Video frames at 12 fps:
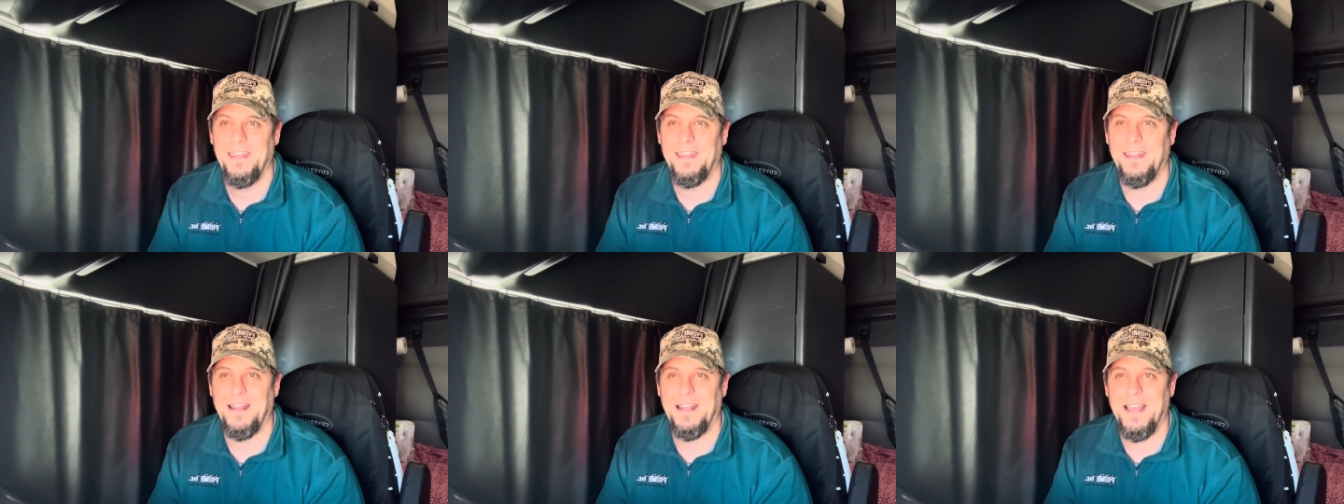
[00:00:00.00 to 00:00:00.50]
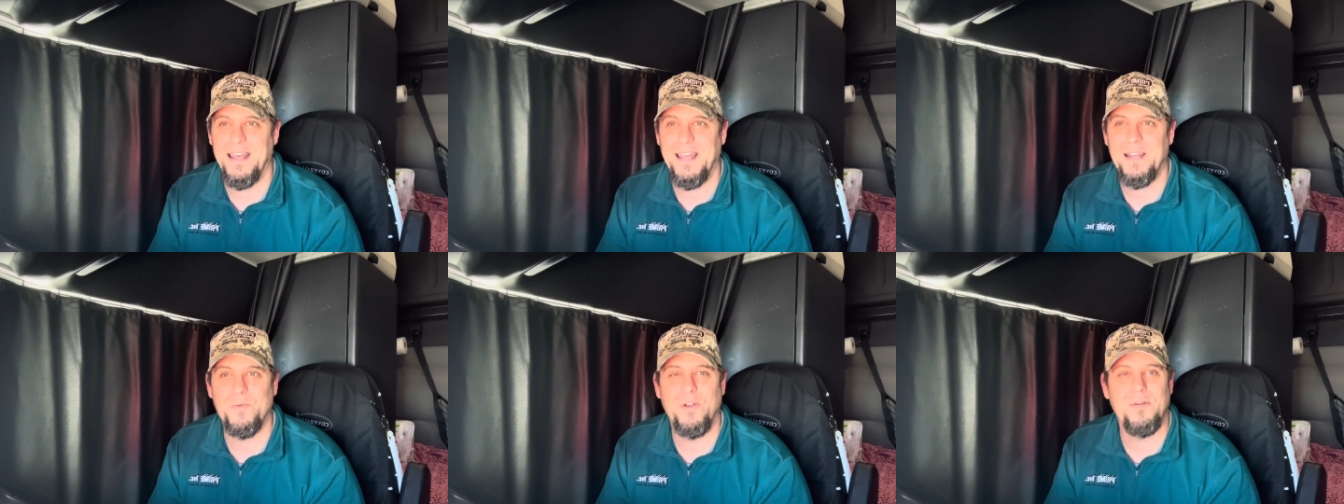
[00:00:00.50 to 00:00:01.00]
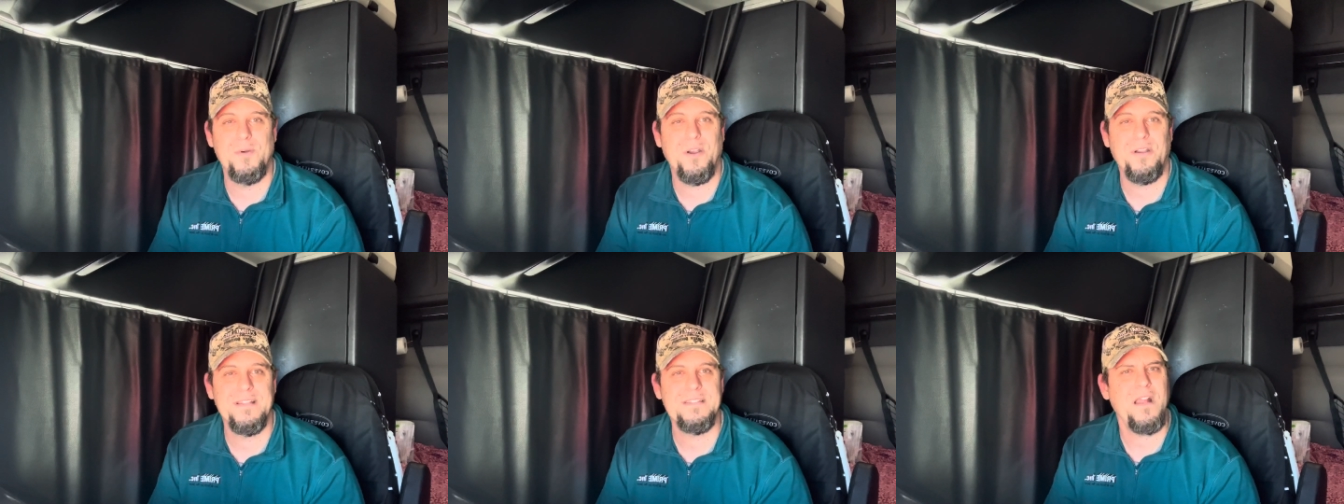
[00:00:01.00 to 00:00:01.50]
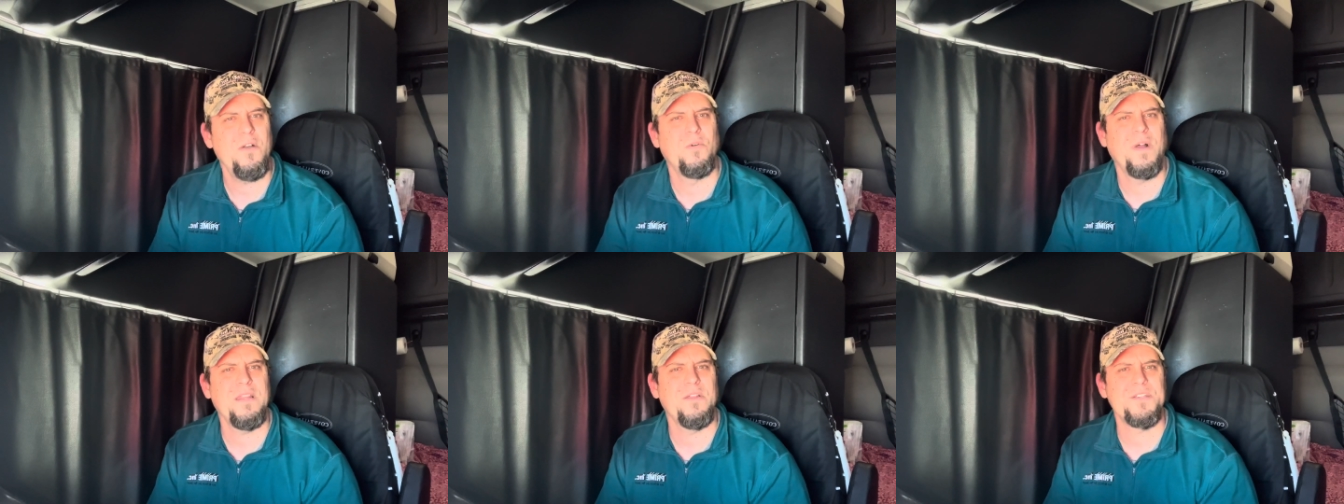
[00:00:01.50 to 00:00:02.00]
And I got out of Walmart and said,
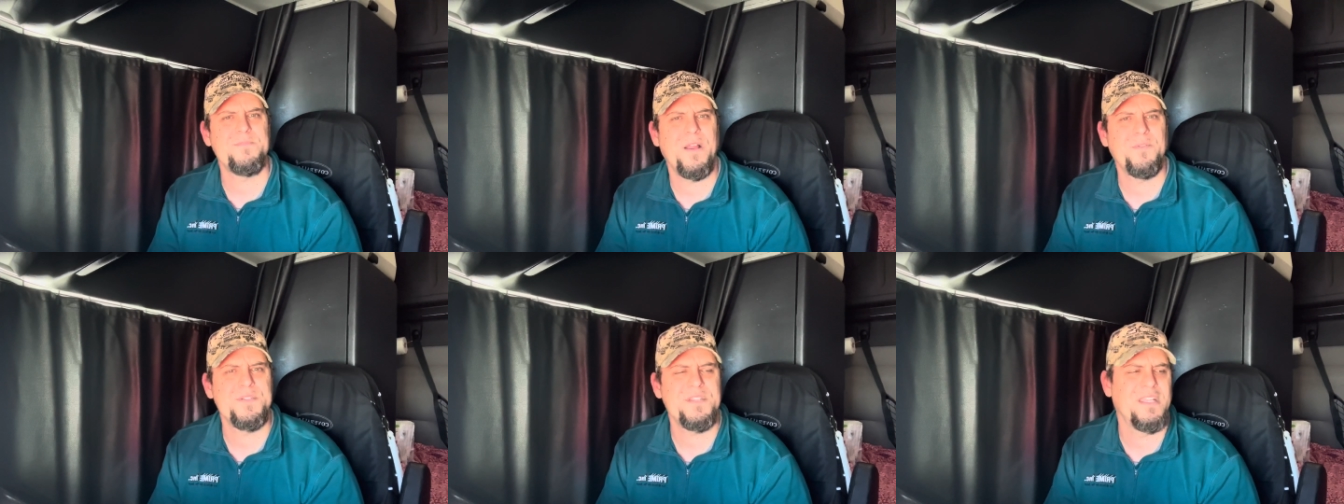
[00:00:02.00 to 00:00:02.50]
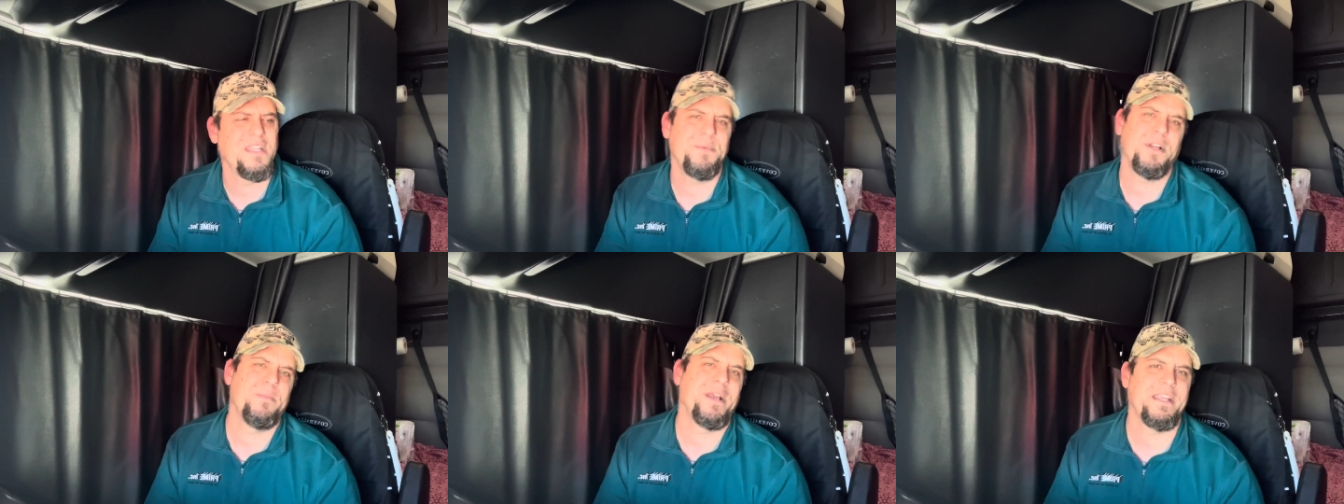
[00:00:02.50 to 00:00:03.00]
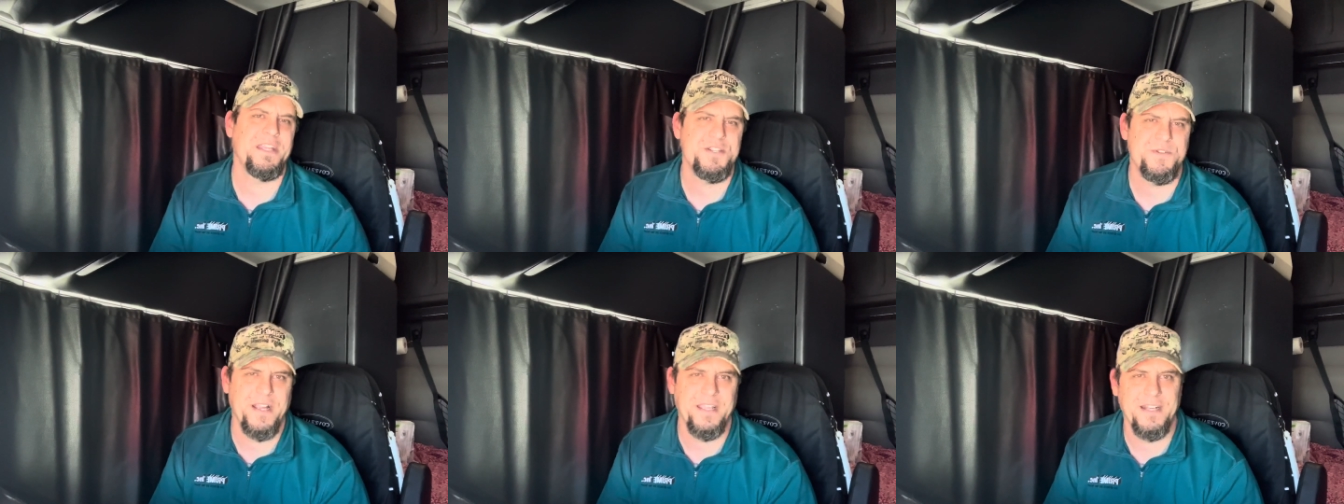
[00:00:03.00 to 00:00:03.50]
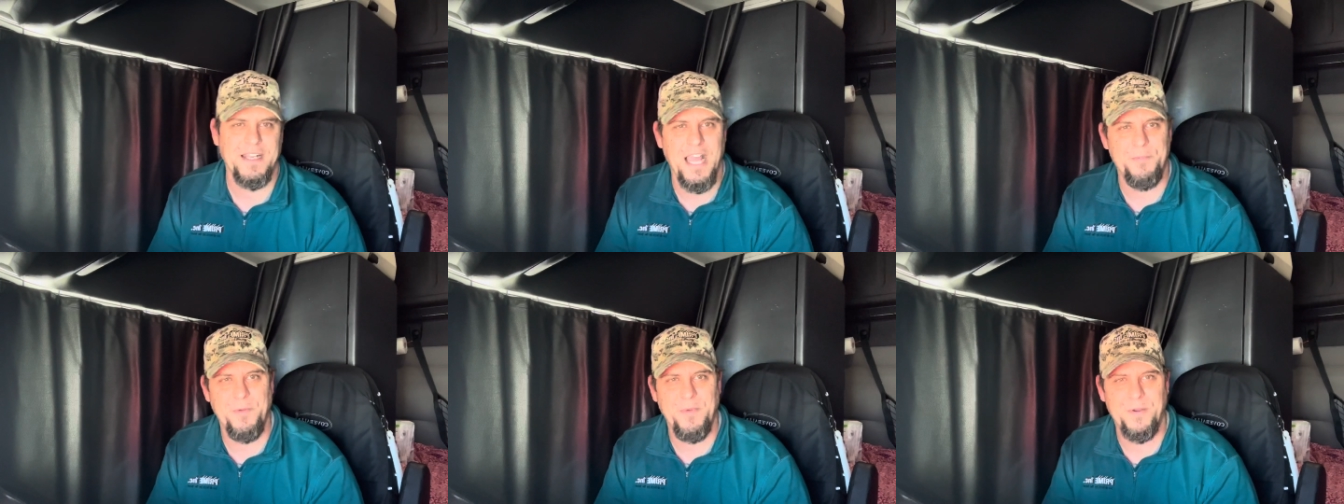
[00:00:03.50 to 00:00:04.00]
oh, I lost my receipt. Let me go back in and try and get a
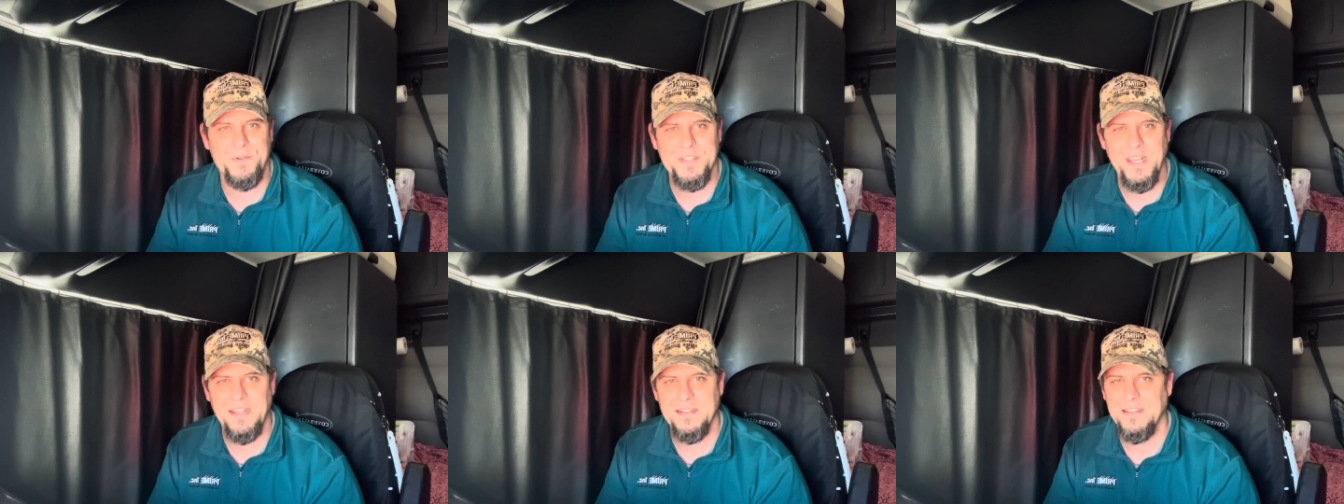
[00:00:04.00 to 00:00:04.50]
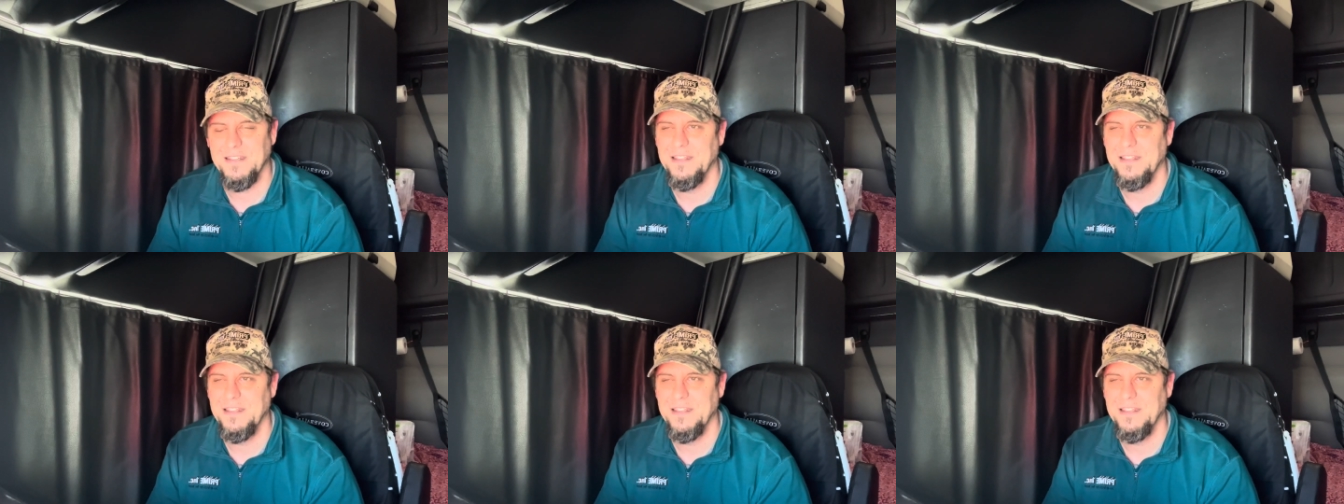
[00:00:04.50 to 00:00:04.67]
copy of my receipt.